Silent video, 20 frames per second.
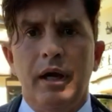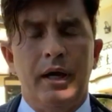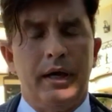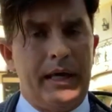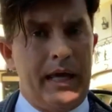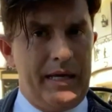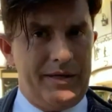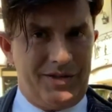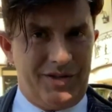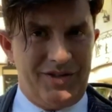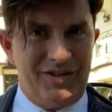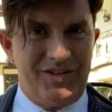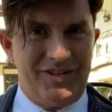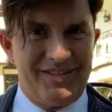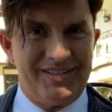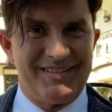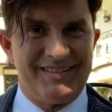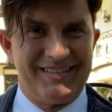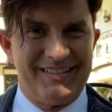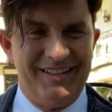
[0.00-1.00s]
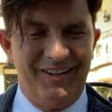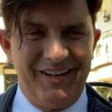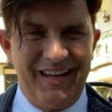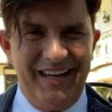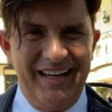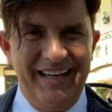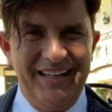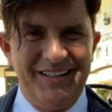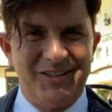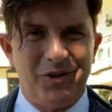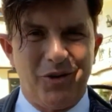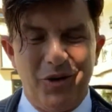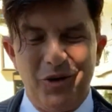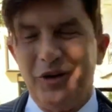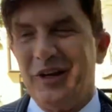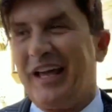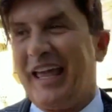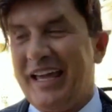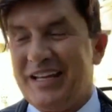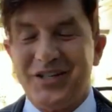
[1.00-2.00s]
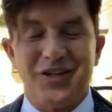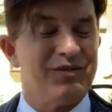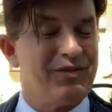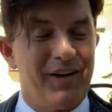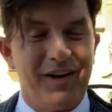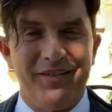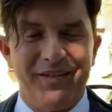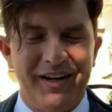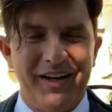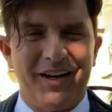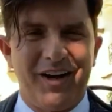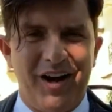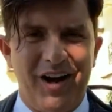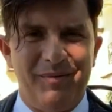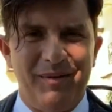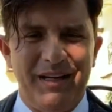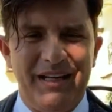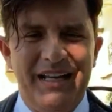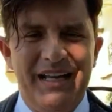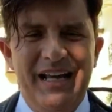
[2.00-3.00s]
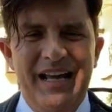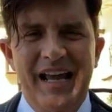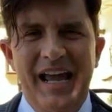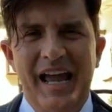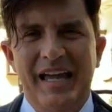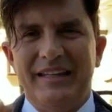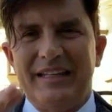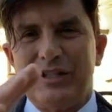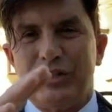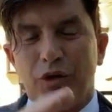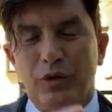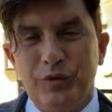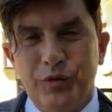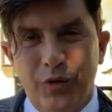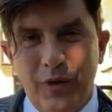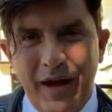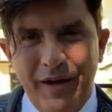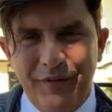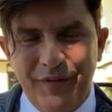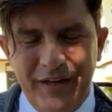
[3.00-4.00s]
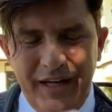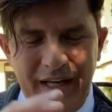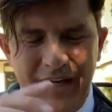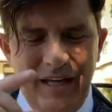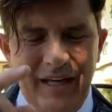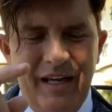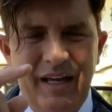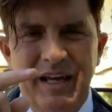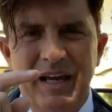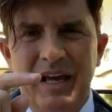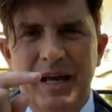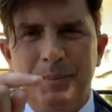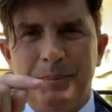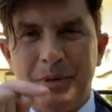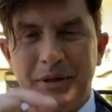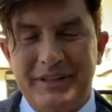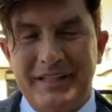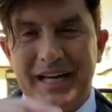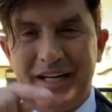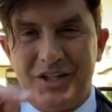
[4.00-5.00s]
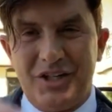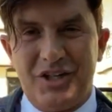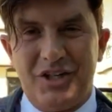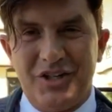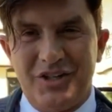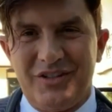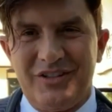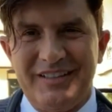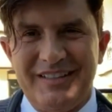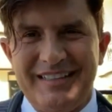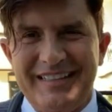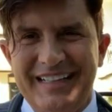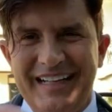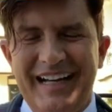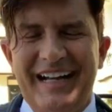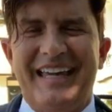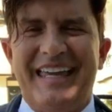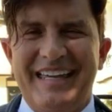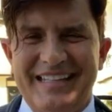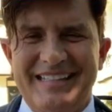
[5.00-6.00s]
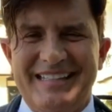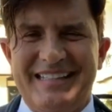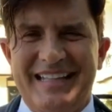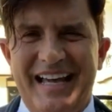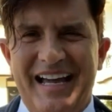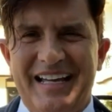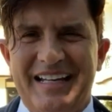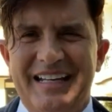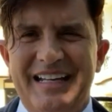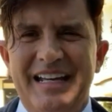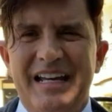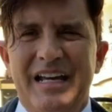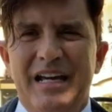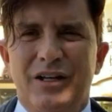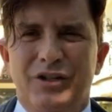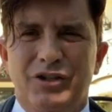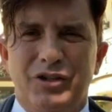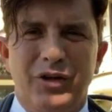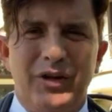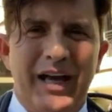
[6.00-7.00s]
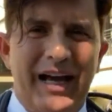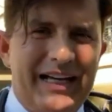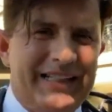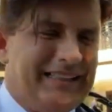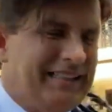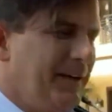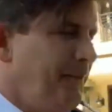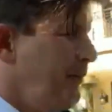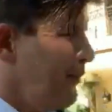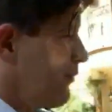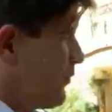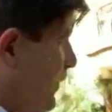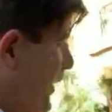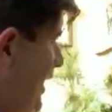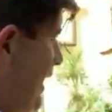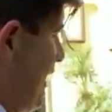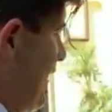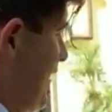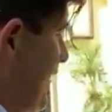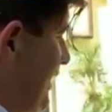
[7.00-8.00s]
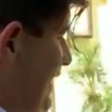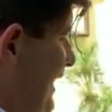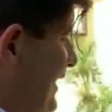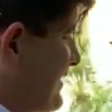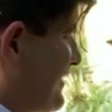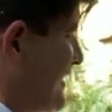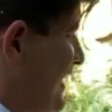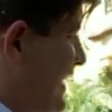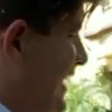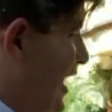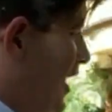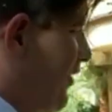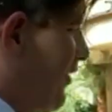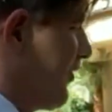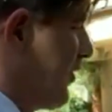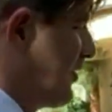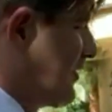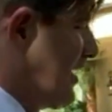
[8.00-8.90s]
cancers. Okay, so colon cancer is very, very common, and the sulforaphane protects you against that. So you guys, let's take care of your